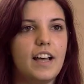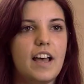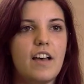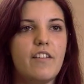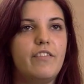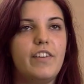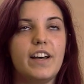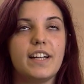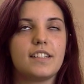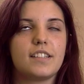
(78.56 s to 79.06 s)

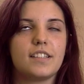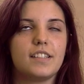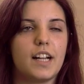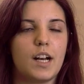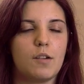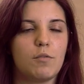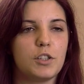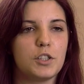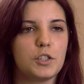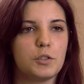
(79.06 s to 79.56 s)
event
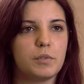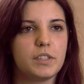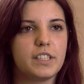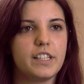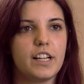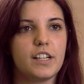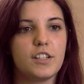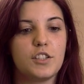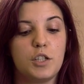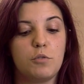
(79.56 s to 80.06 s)
that I want to
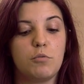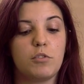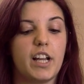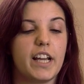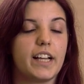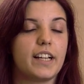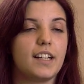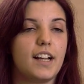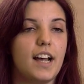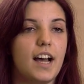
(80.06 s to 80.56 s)
attend, she would
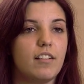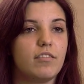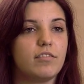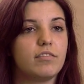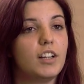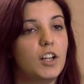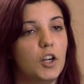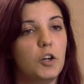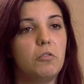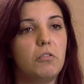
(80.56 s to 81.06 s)
like to have
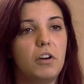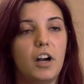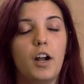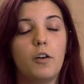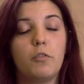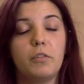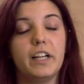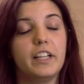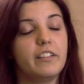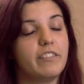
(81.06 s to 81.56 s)

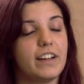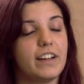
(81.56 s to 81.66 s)
a really